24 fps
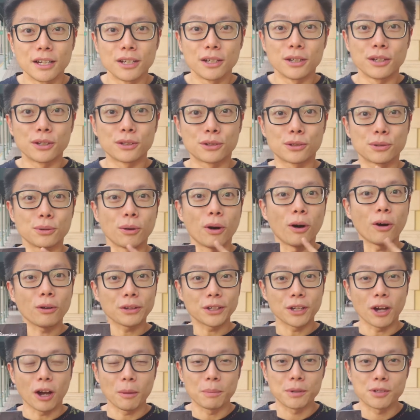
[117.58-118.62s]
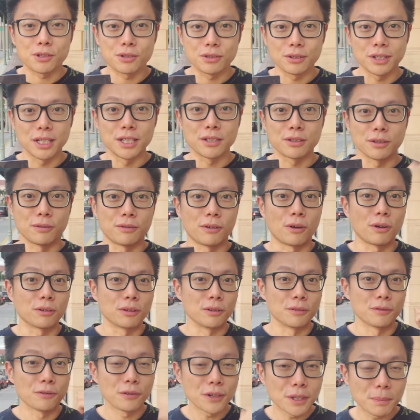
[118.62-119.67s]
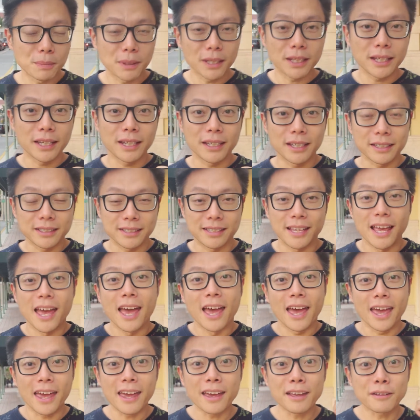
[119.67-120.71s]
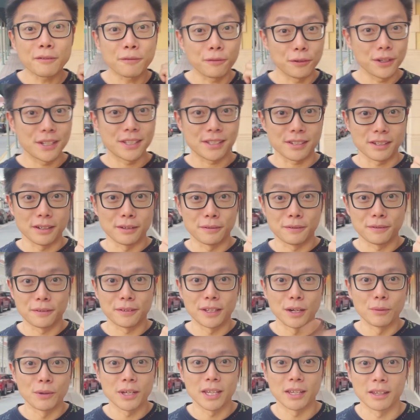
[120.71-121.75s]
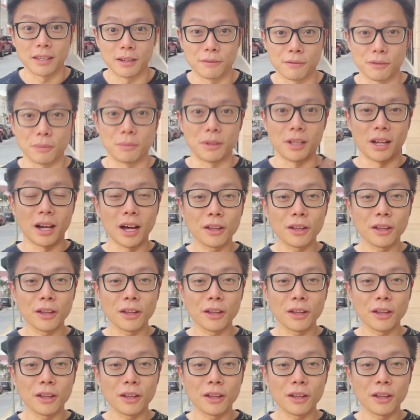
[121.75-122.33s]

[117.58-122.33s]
to all the opportunities of all the free plays and free stuff that we can get from the other